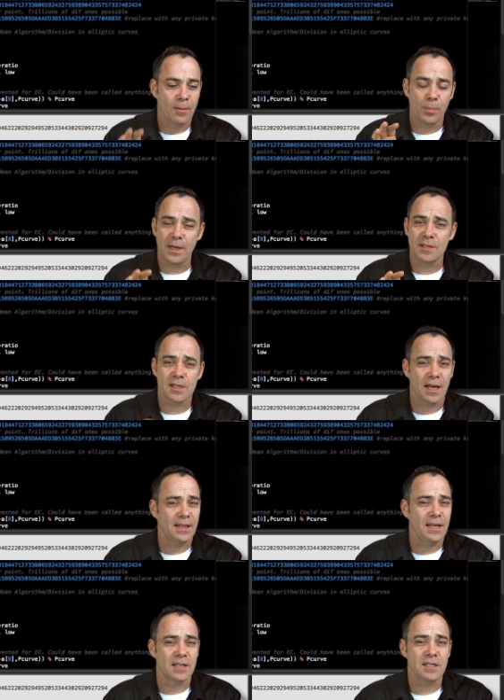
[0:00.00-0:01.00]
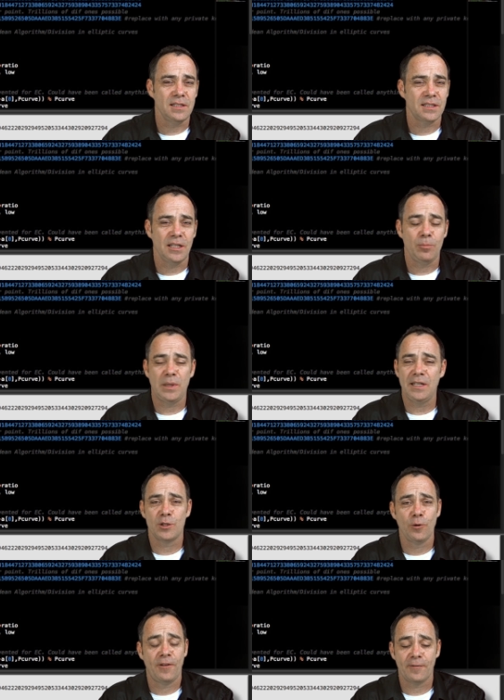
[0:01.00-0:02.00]
But inside the SEC
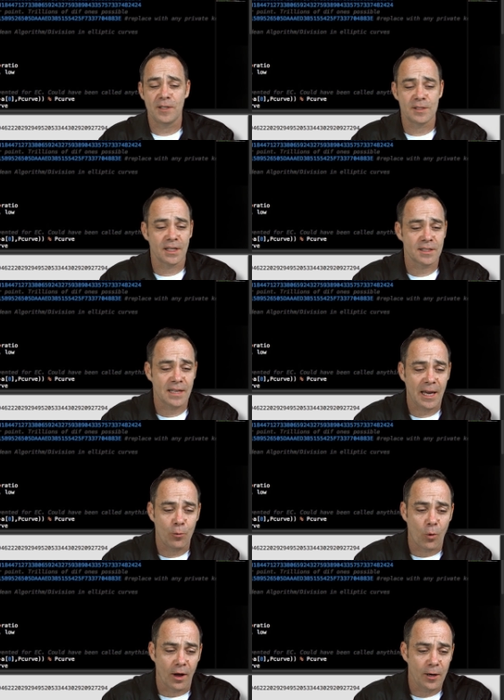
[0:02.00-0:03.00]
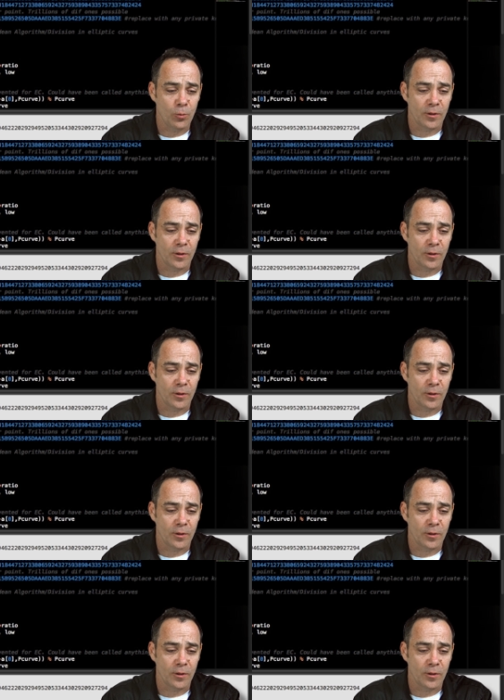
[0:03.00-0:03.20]
P256K1